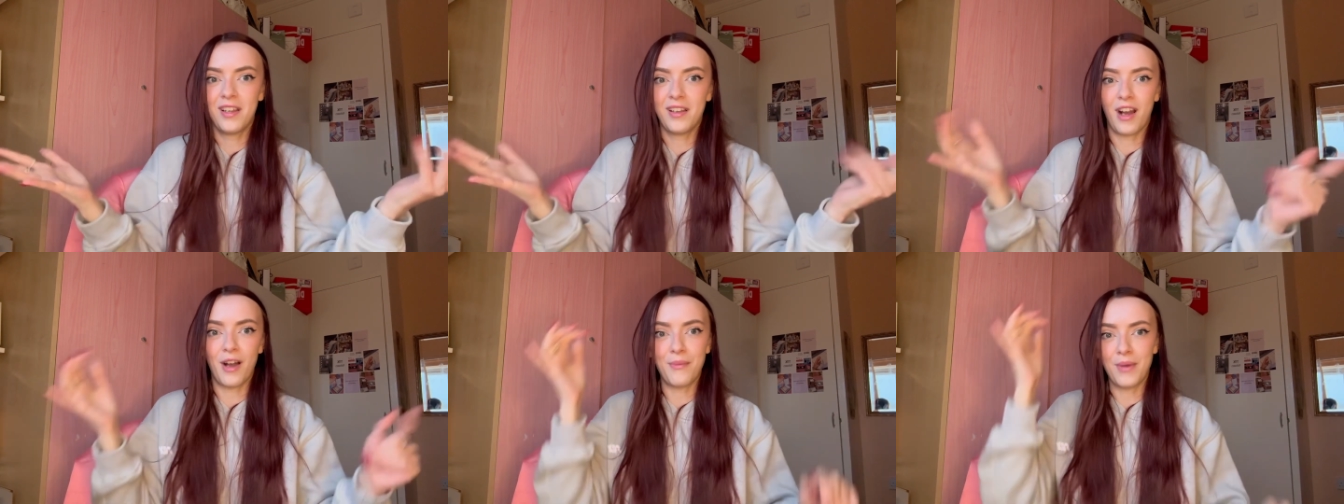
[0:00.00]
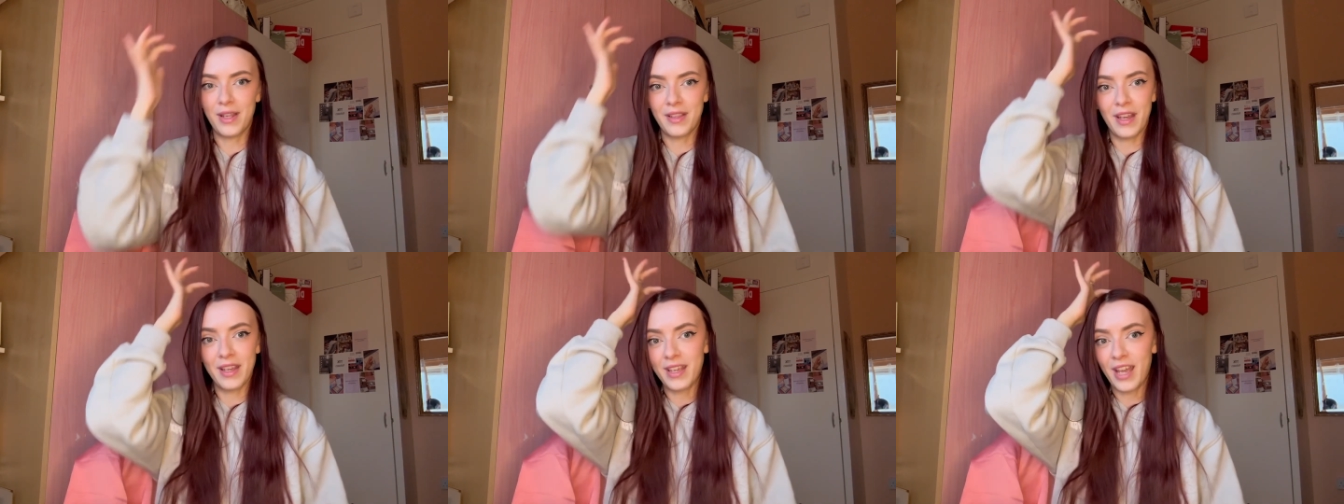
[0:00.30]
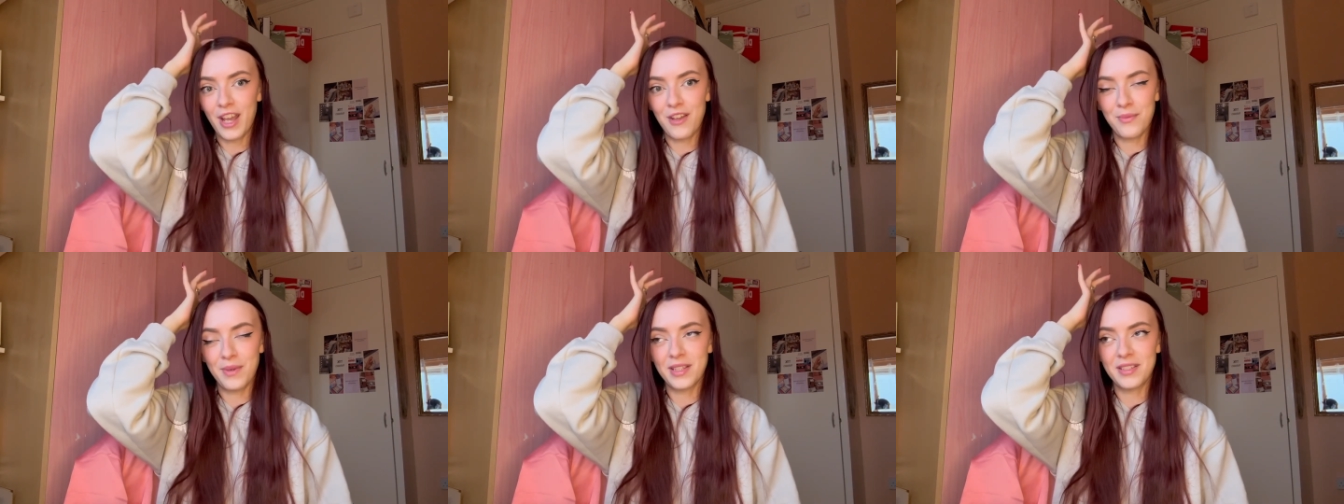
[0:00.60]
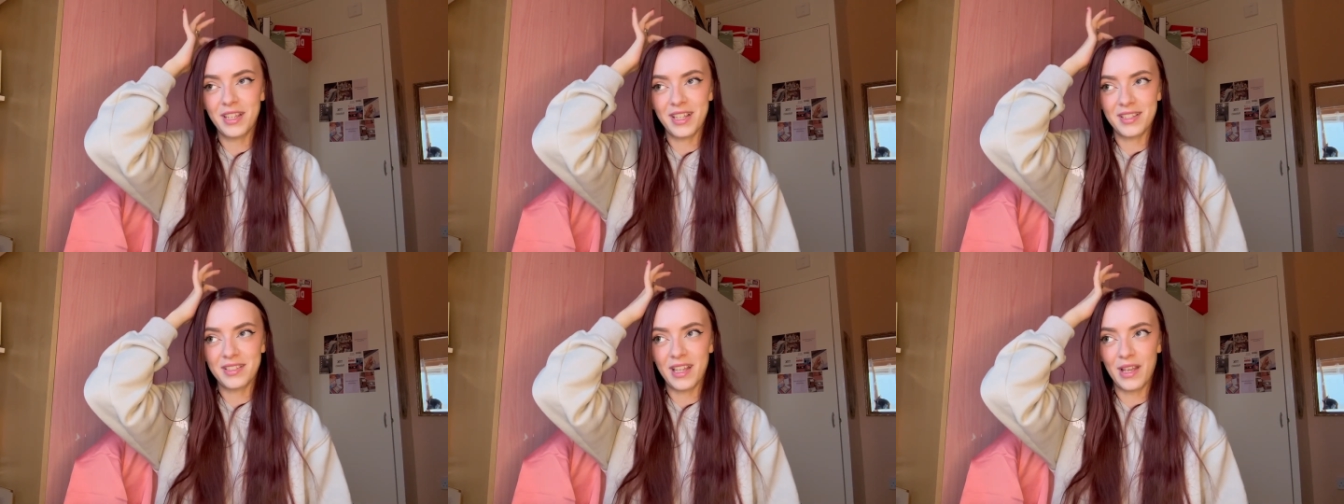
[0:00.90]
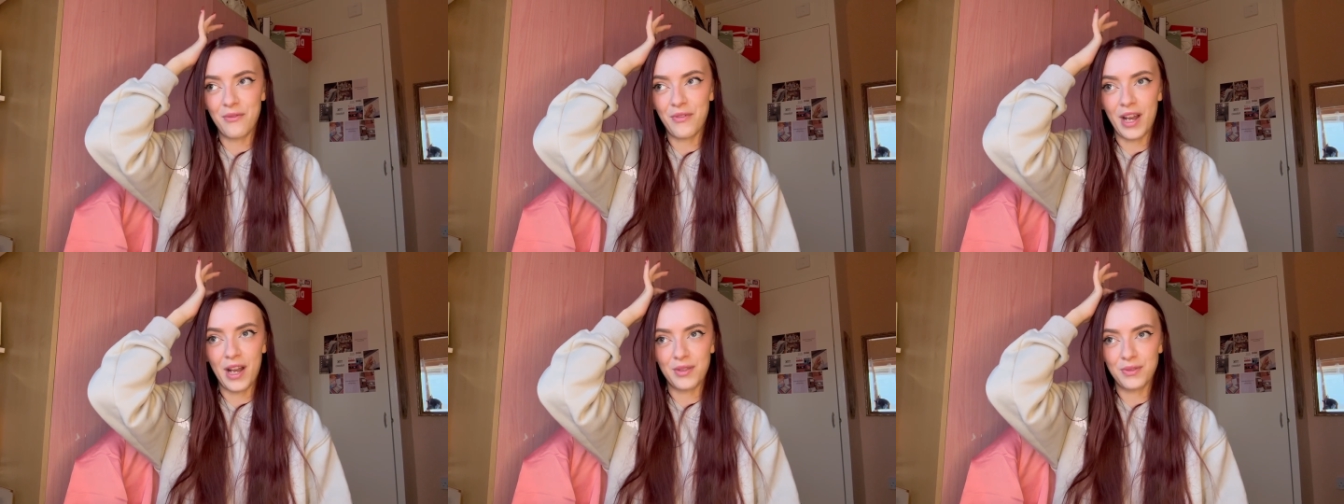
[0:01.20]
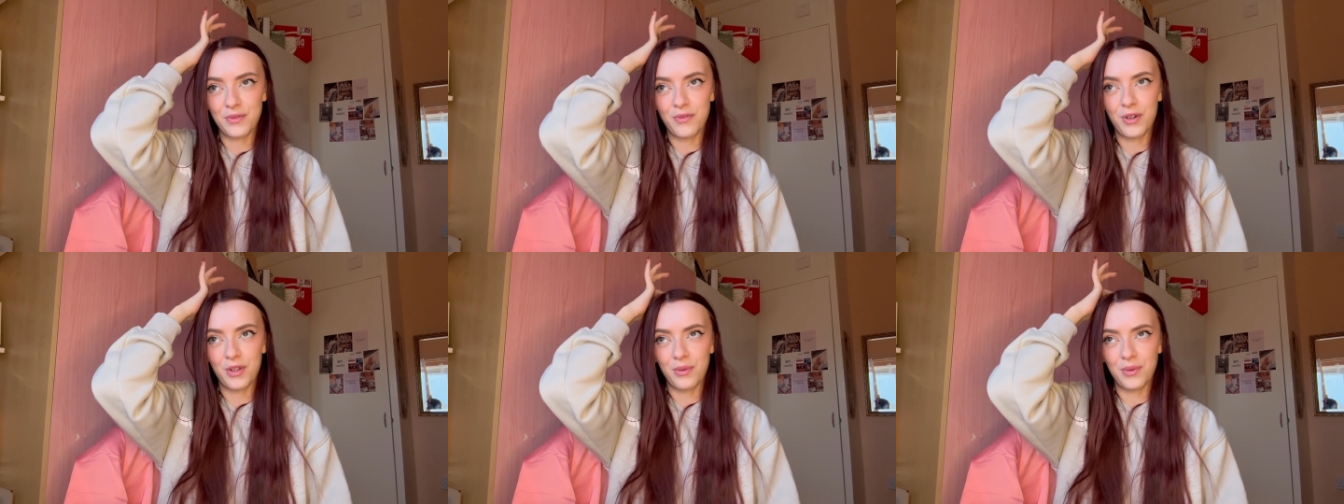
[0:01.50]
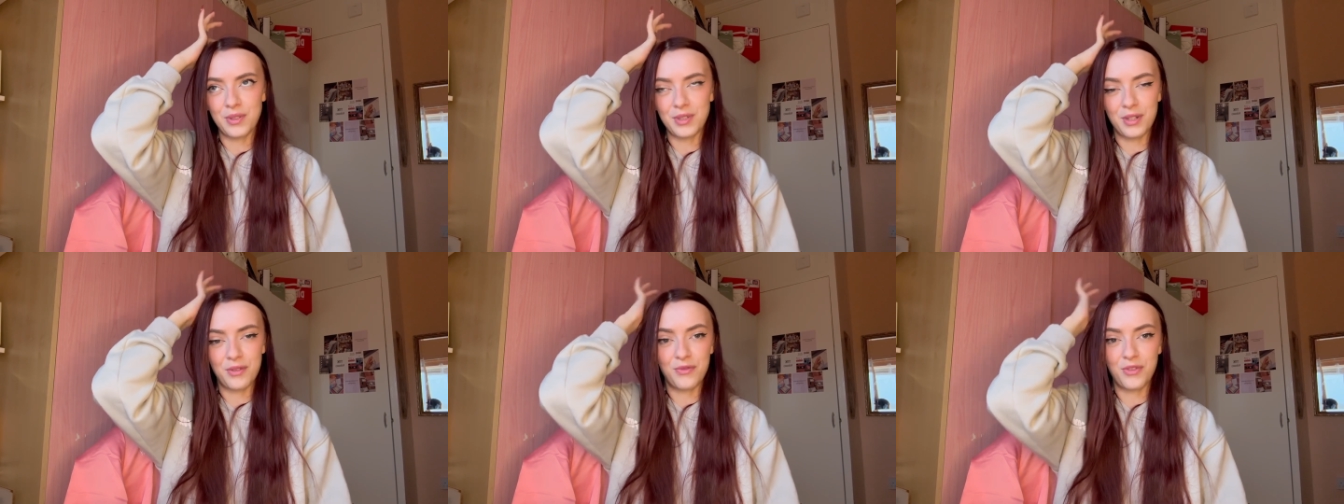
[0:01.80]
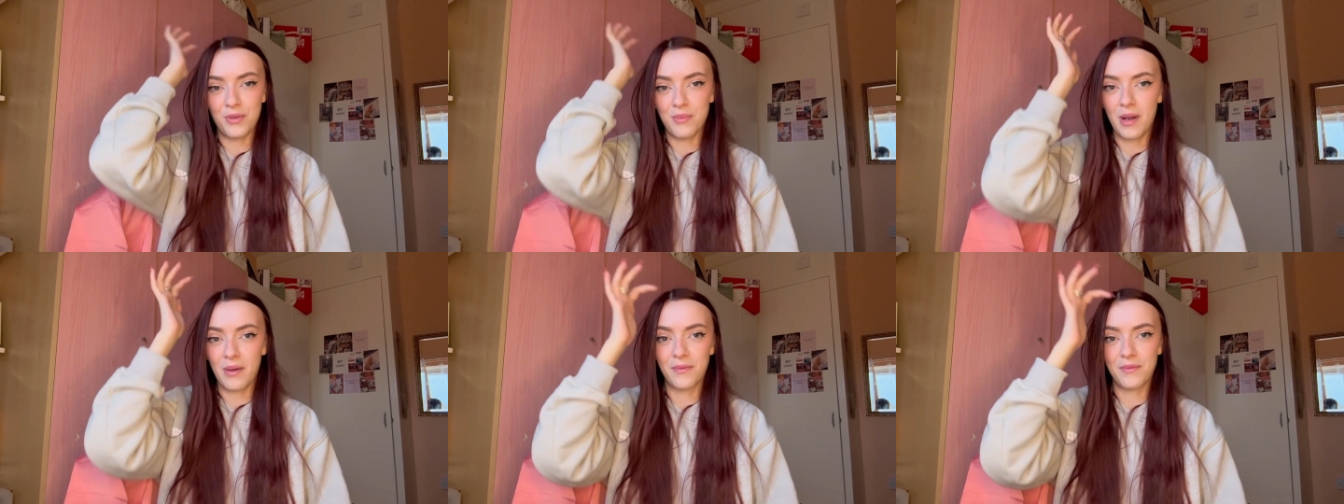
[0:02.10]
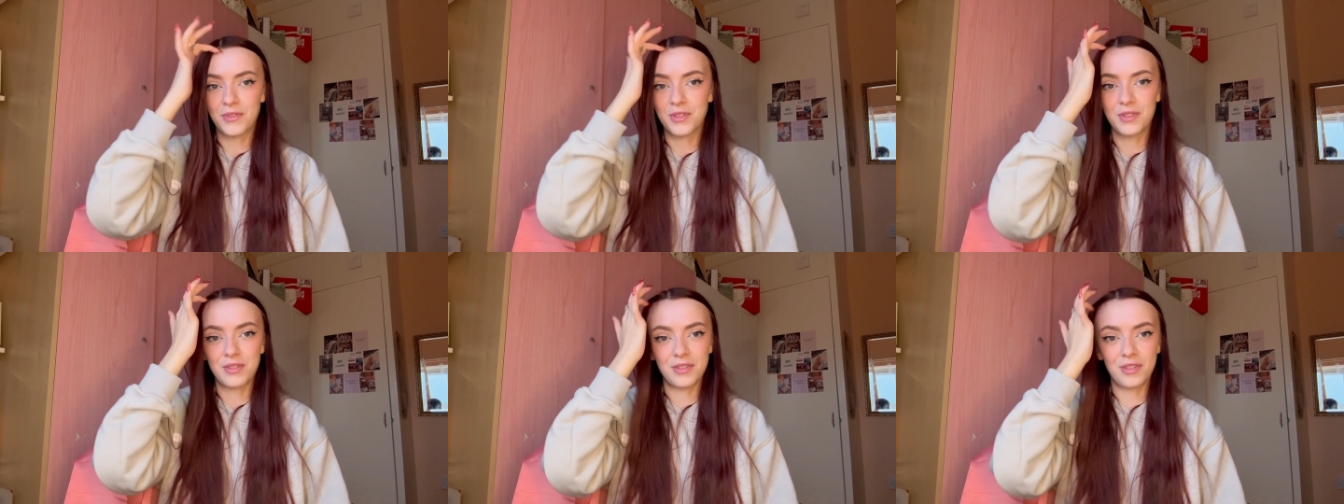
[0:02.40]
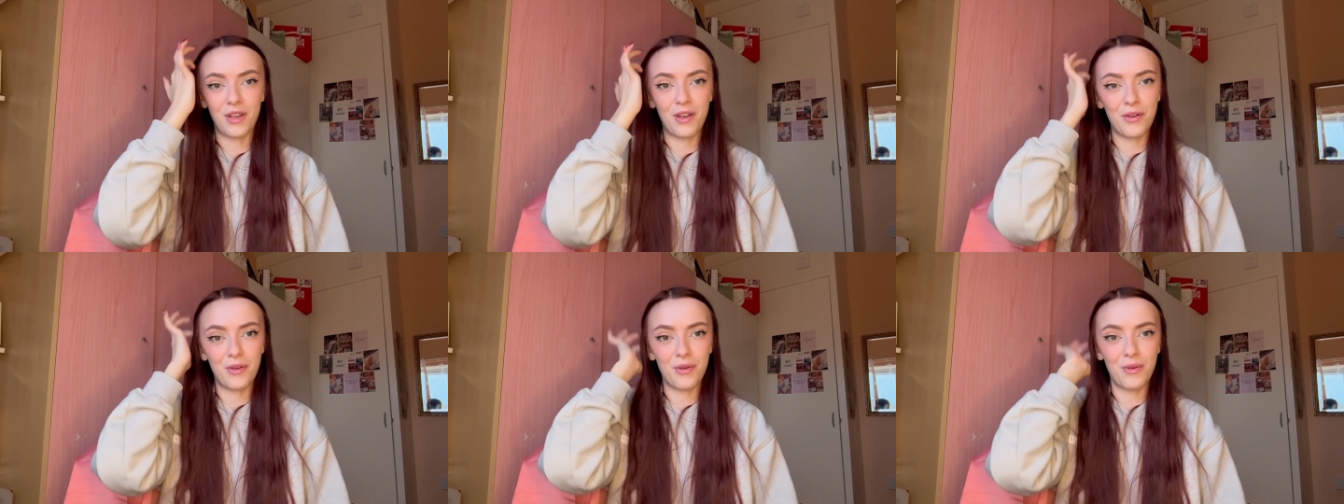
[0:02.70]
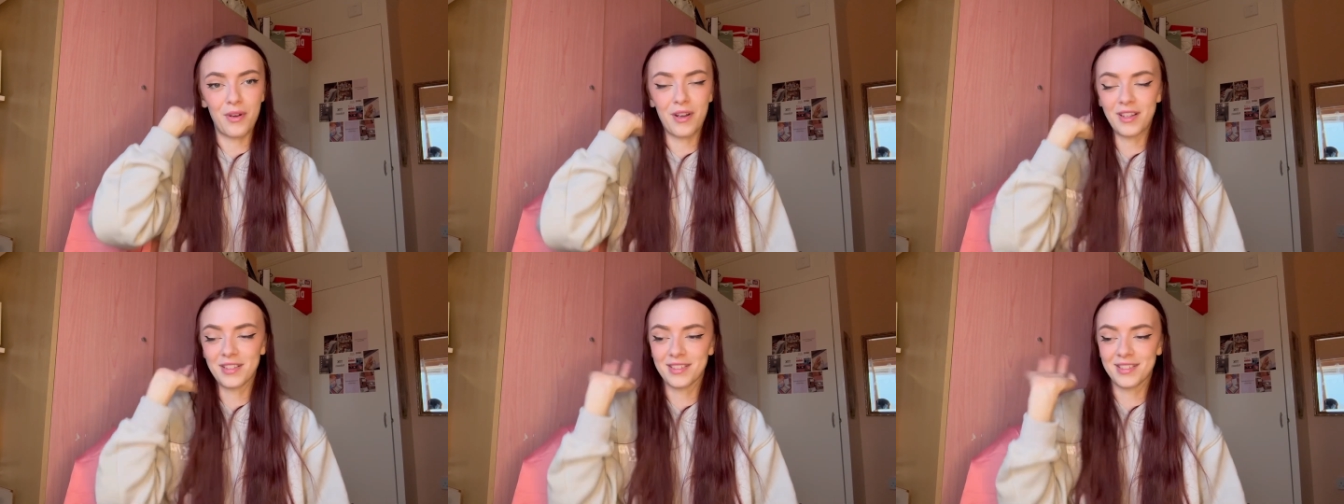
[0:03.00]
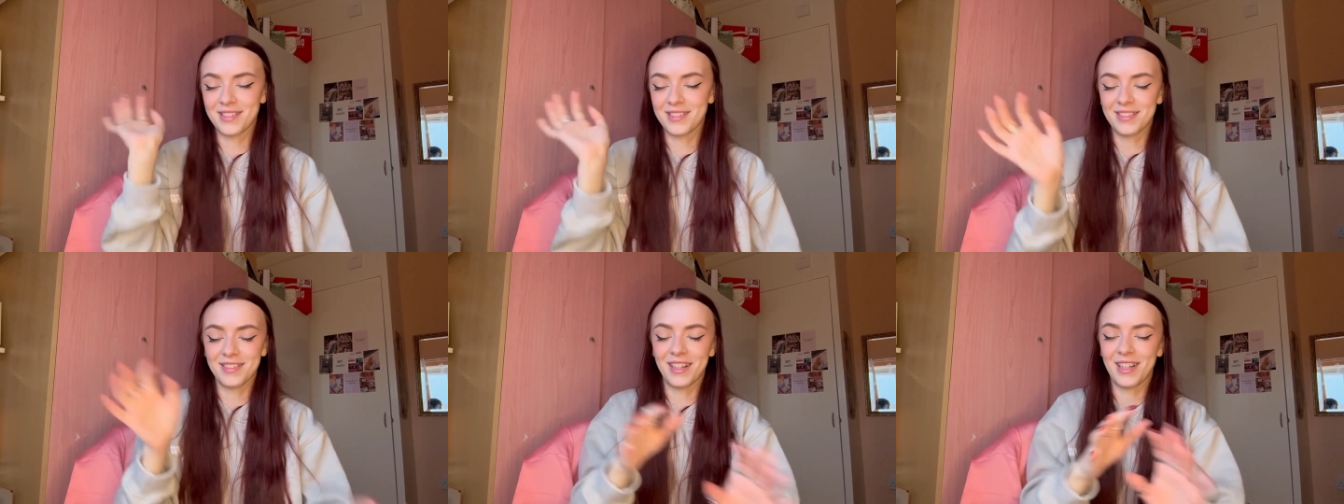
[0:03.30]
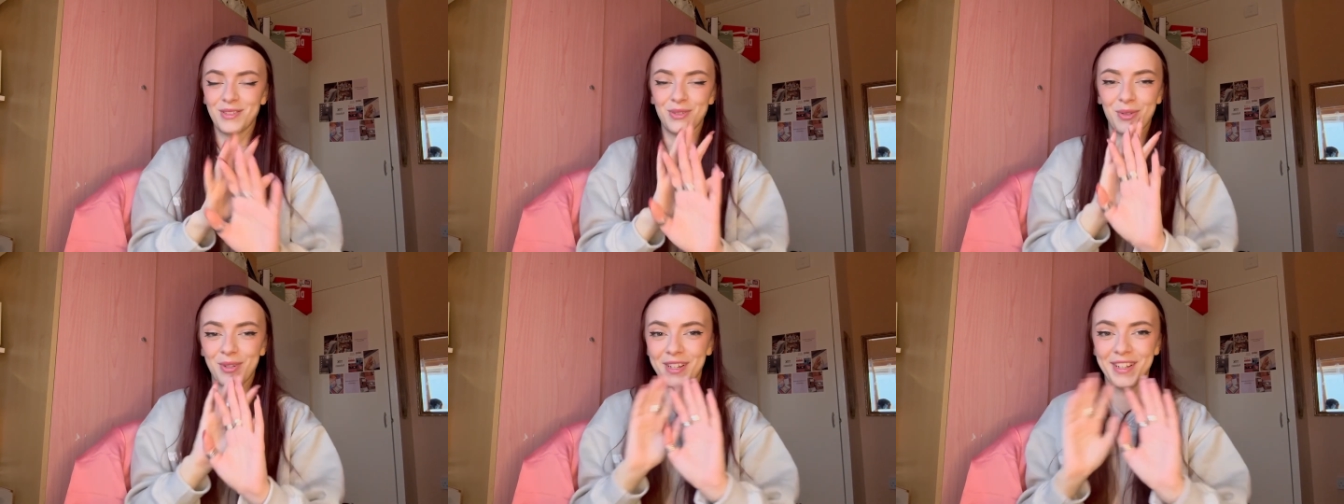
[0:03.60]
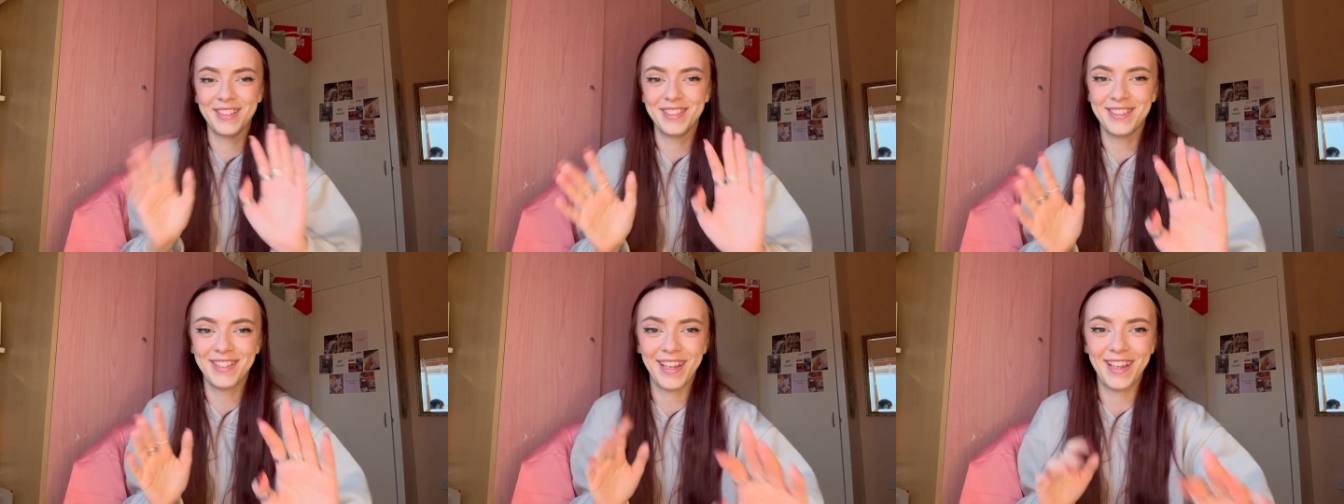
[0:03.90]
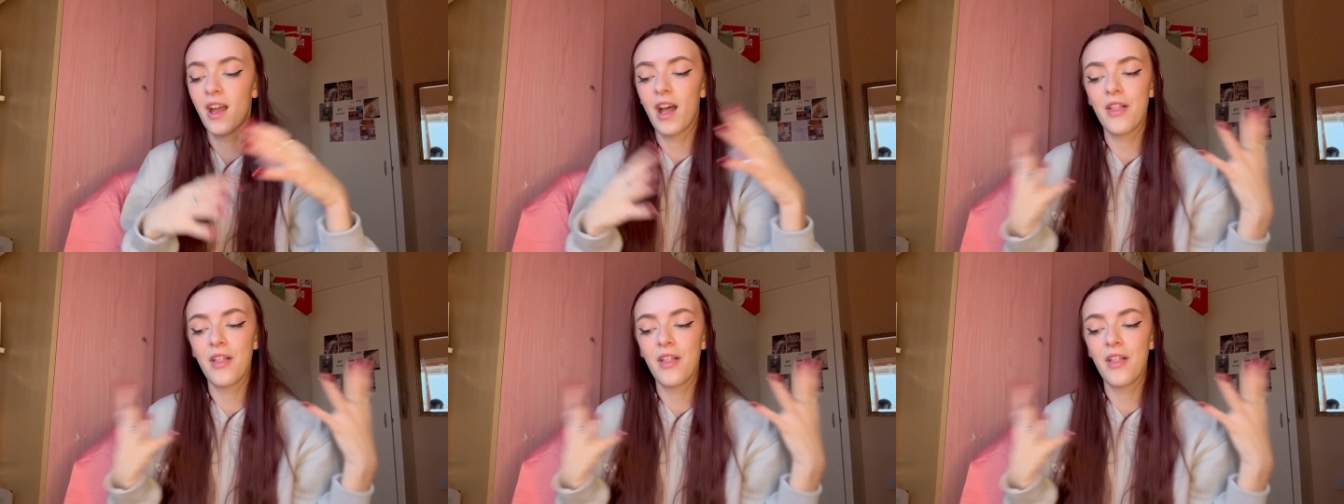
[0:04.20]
I mean, they gave me 16,000 followers in a few months, so that's all I can say.